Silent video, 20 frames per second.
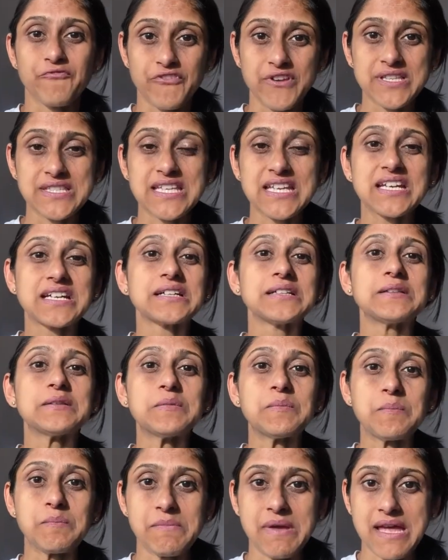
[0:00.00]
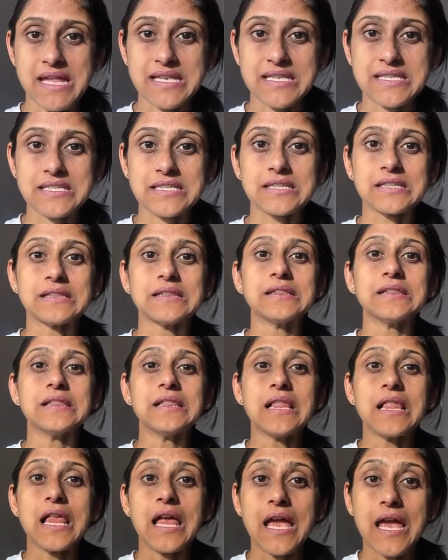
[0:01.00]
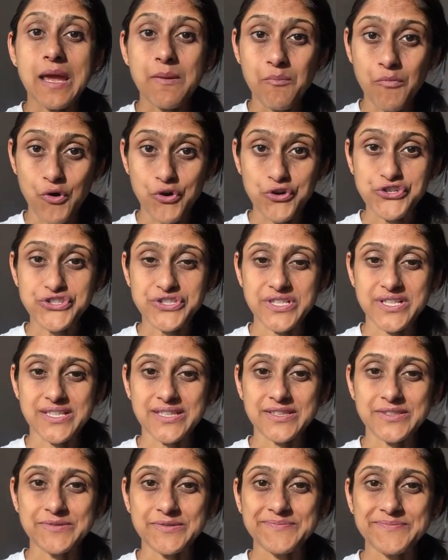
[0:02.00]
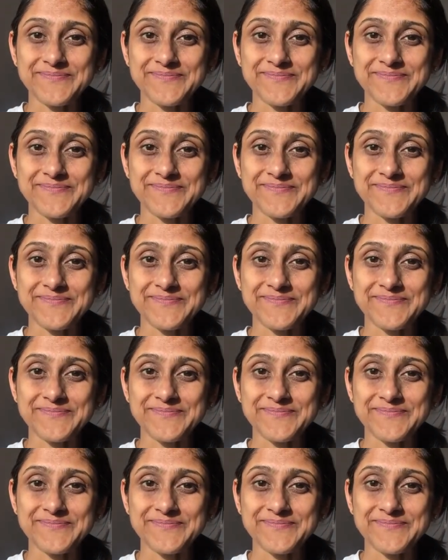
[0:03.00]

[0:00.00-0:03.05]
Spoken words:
physical, mental, emotional,